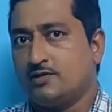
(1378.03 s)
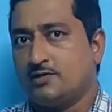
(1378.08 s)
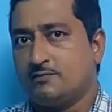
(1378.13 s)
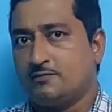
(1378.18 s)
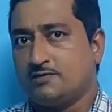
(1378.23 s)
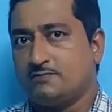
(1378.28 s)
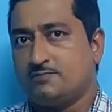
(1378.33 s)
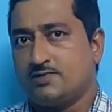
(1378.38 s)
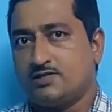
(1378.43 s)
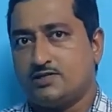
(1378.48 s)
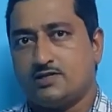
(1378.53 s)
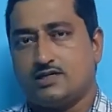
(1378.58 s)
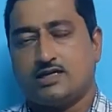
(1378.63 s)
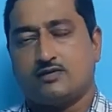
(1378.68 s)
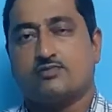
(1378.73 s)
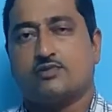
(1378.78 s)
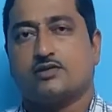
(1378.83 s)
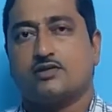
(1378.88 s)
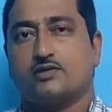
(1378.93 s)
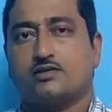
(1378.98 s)
PPT
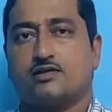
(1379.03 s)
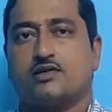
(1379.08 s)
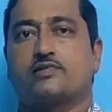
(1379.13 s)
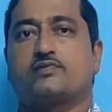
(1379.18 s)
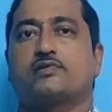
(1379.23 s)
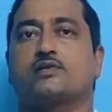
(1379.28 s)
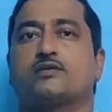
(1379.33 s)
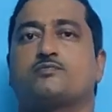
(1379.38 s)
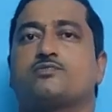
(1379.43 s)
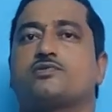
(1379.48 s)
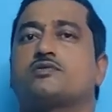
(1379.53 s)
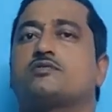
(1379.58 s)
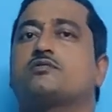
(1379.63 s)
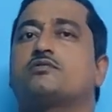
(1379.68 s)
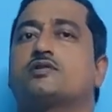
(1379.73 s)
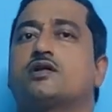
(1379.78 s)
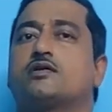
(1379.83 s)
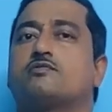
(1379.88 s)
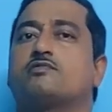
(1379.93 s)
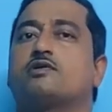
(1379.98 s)
given in the description,
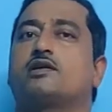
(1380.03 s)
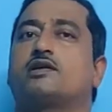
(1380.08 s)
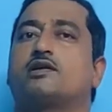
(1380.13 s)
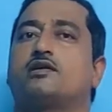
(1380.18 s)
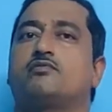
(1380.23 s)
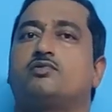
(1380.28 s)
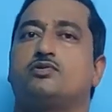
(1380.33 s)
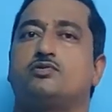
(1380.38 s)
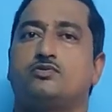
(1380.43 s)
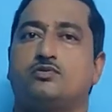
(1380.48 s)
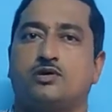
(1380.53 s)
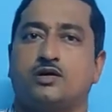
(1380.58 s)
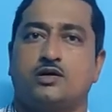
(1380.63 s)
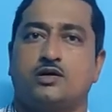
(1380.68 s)
that will give you